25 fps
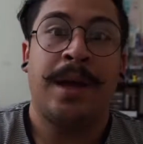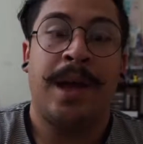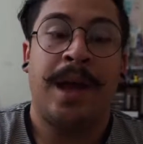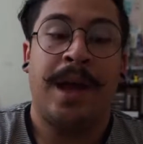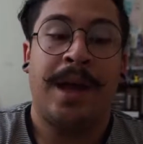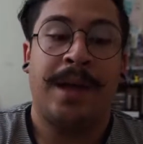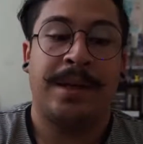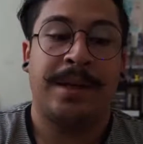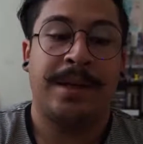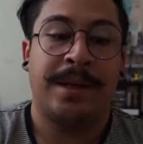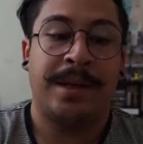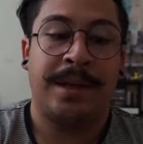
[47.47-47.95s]

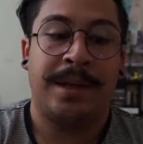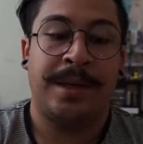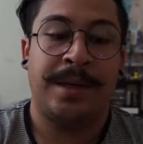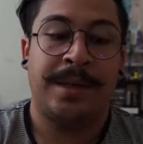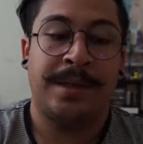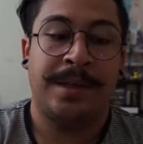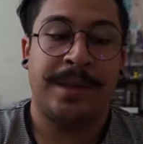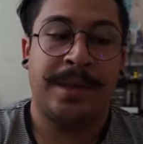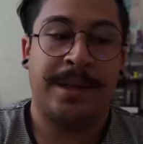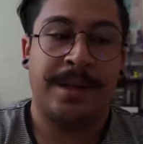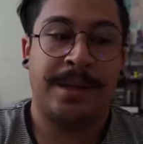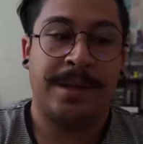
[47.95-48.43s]
And
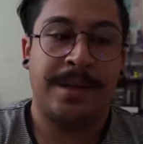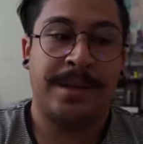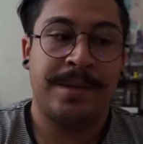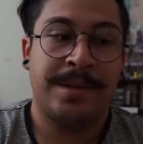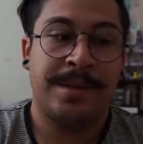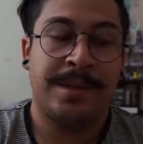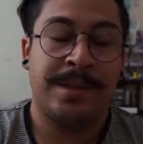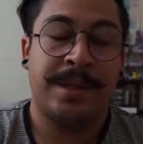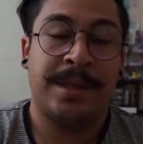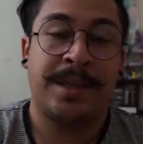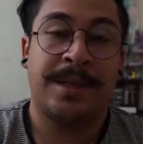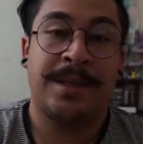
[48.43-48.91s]
it
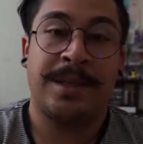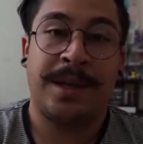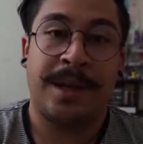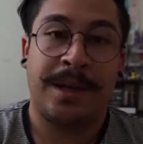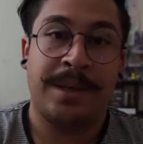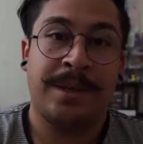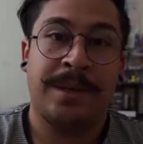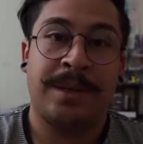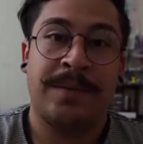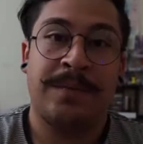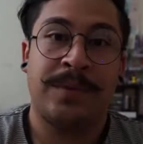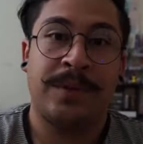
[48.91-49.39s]
is the
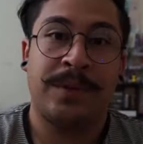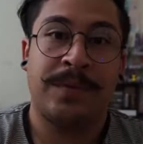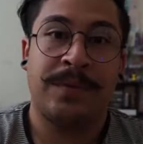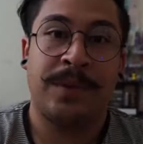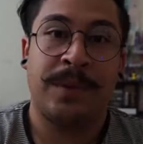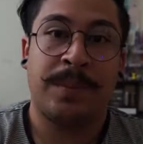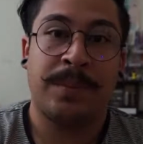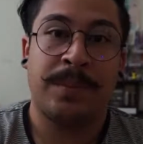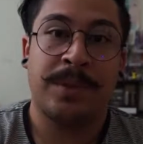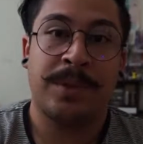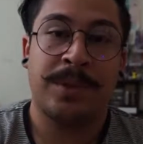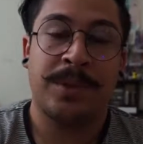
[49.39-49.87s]
9th of
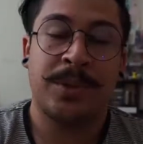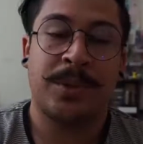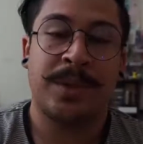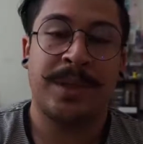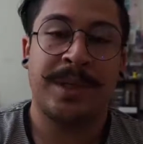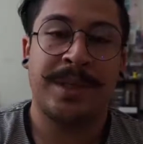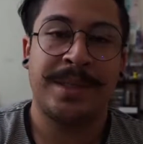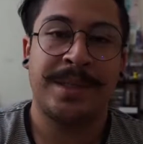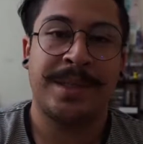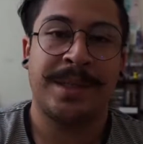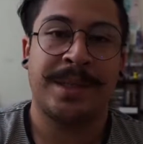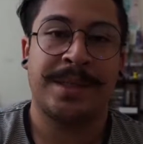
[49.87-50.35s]
November,
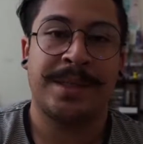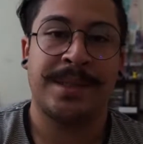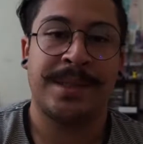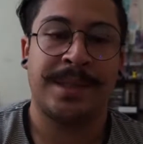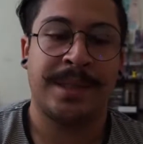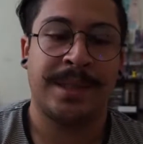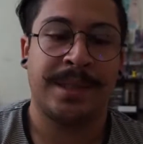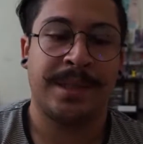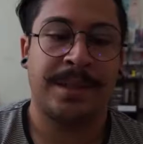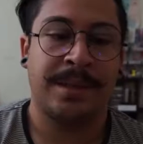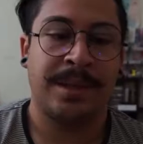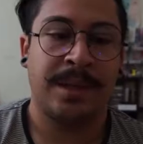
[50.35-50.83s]

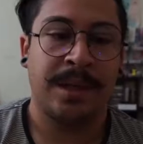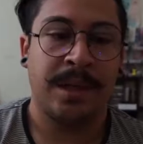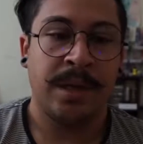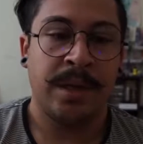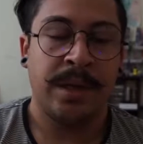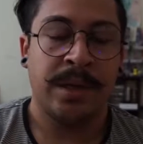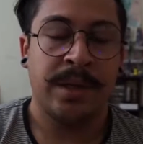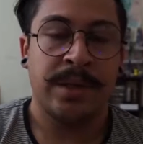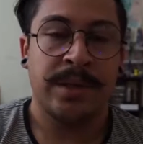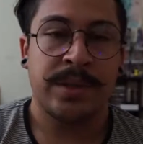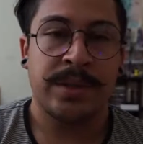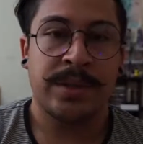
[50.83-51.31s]
2016.
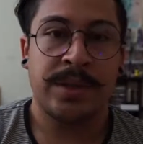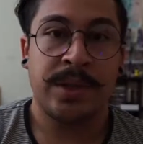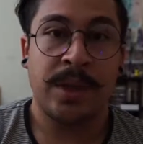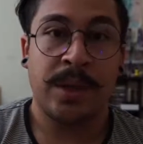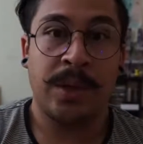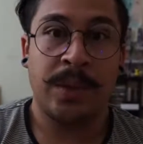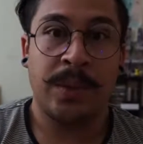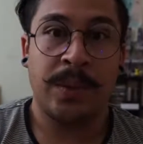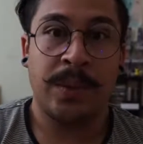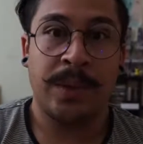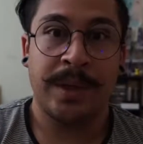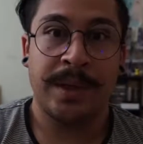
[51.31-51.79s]

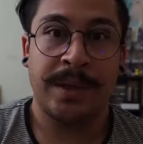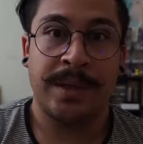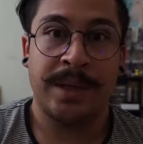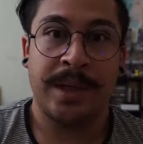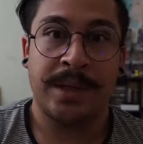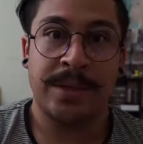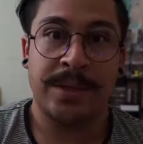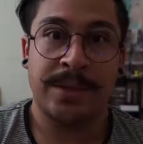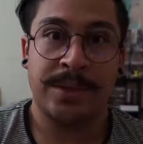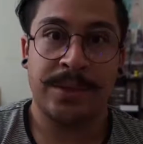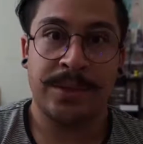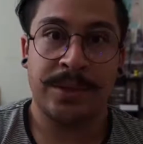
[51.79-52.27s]
So,
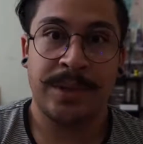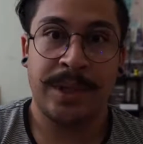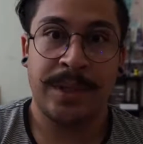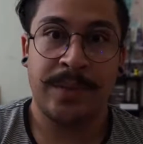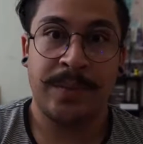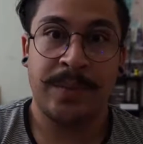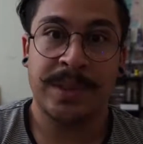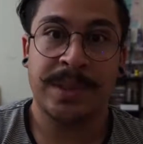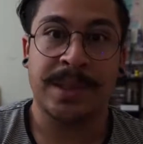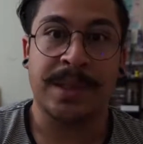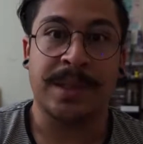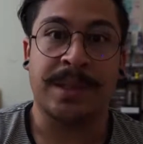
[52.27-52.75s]
yesterday
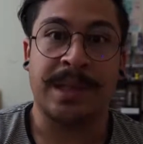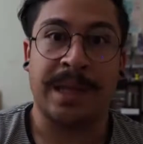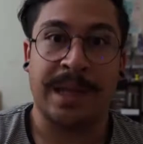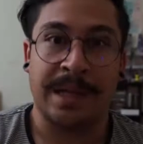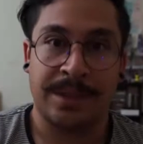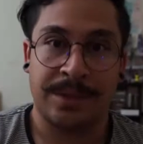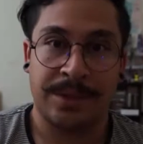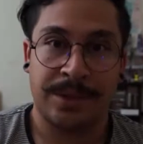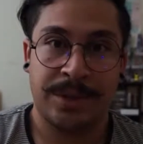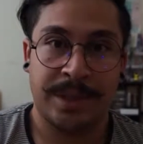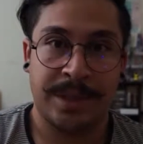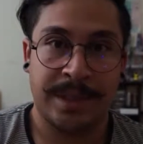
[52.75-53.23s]
was
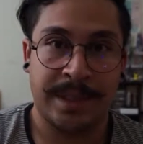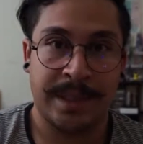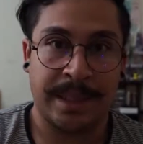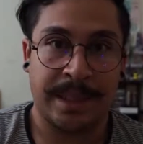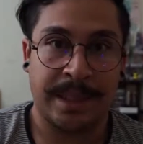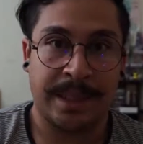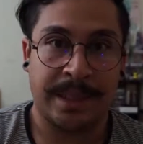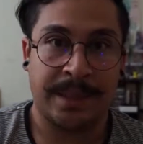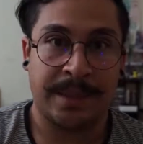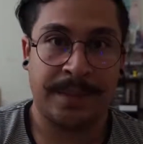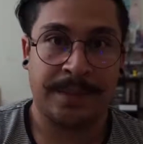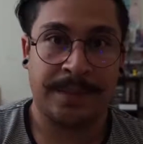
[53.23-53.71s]
election
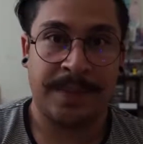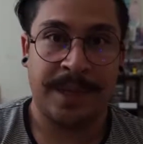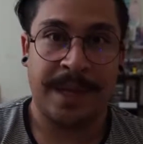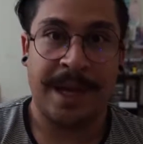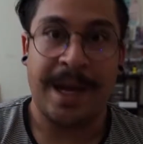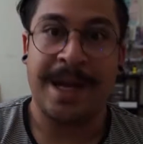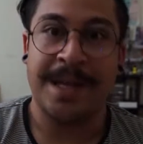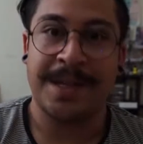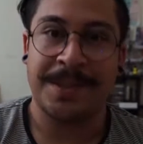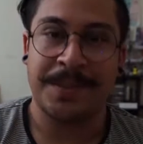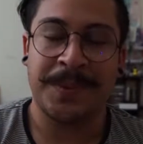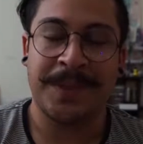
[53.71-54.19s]
day,
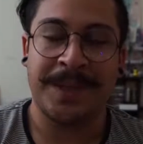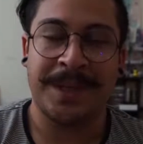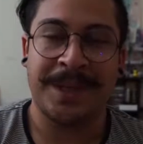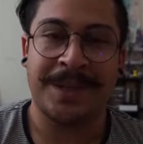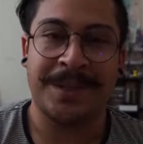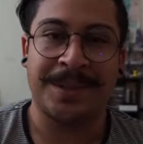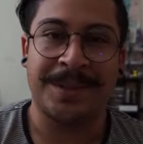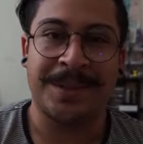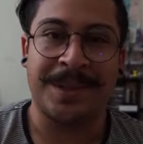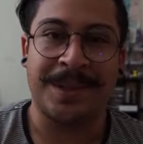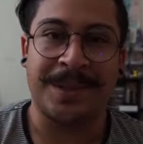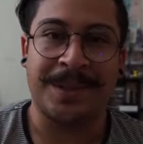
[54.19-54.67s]
as we
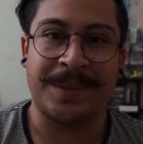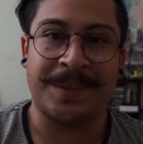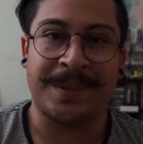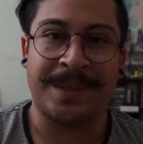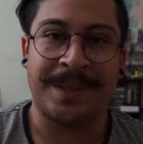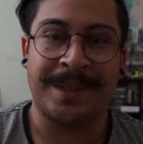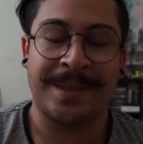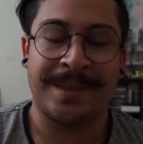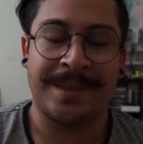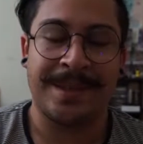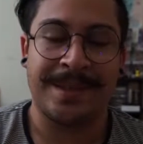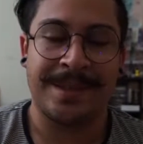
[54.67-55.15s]
all know,
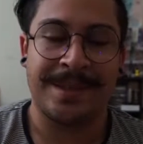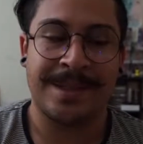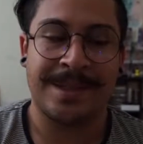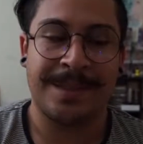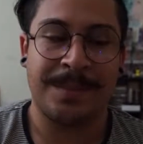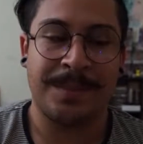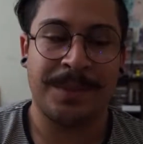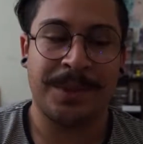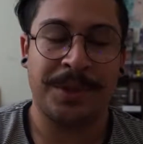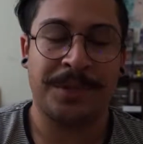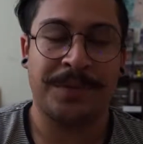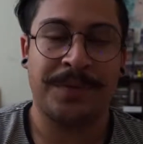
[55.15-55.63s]
in this
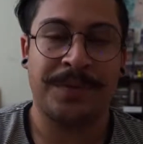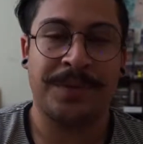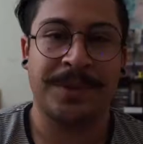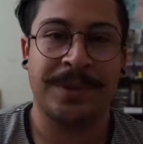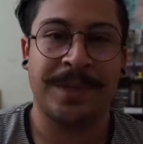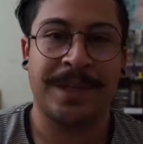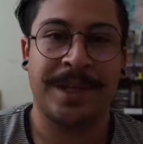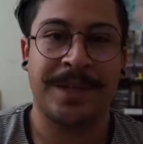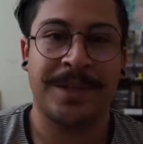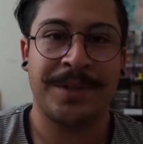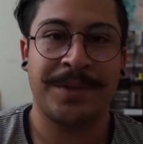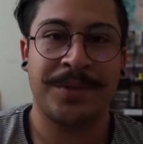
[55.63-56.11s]
beautiful
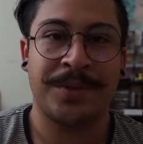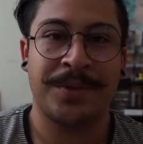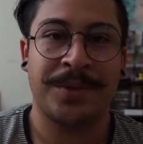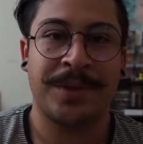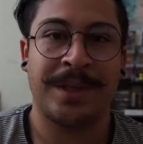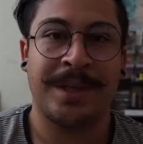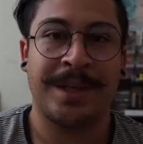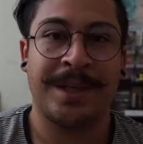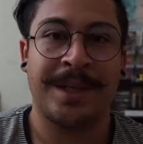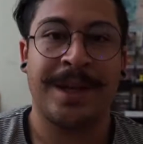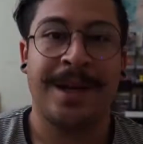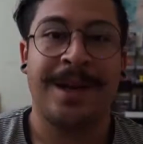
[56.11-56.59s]

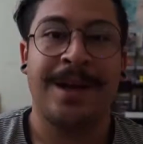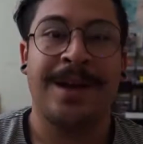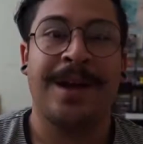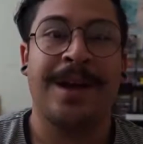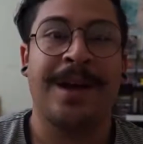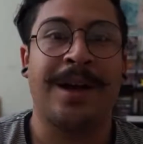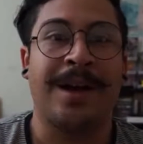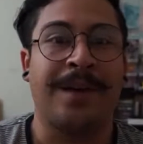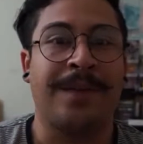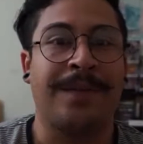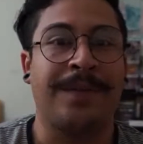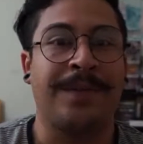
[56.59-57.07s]
country
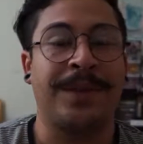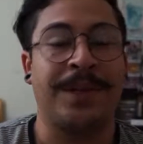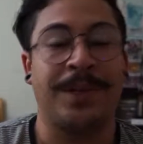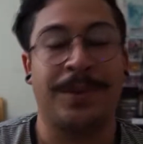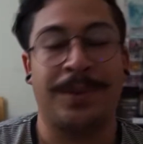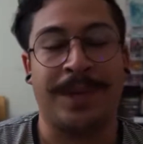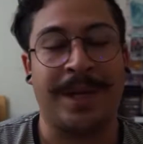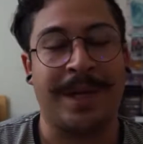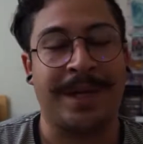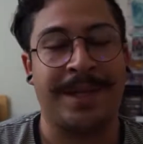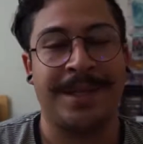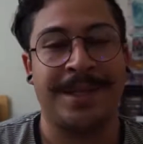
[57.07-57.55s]
of the
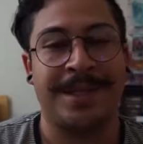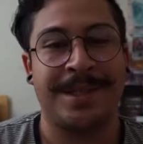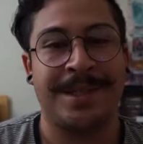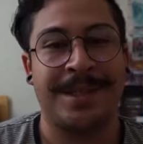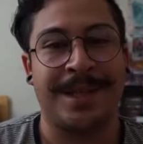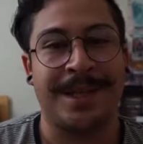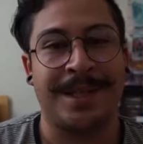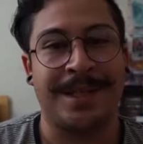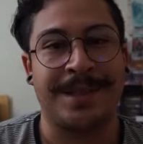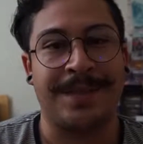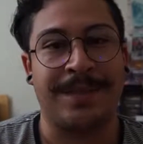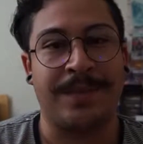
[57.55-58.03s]
United
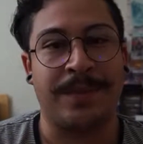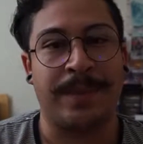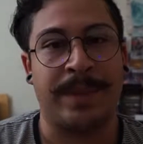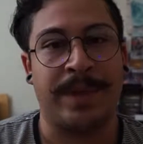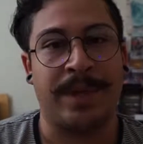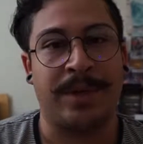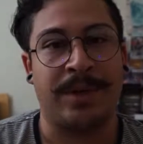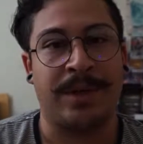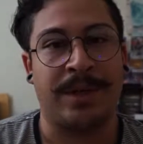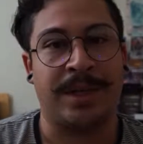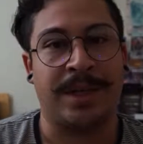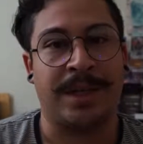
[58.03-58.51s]
States of
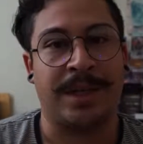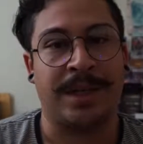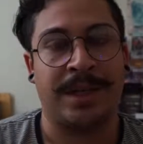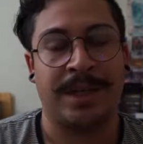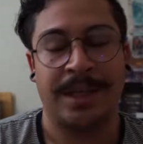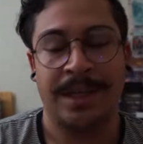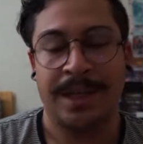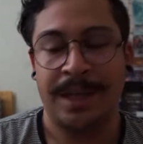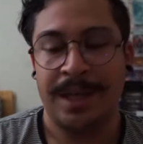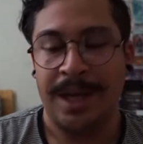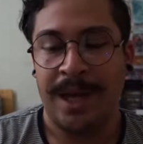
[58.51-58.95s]
America.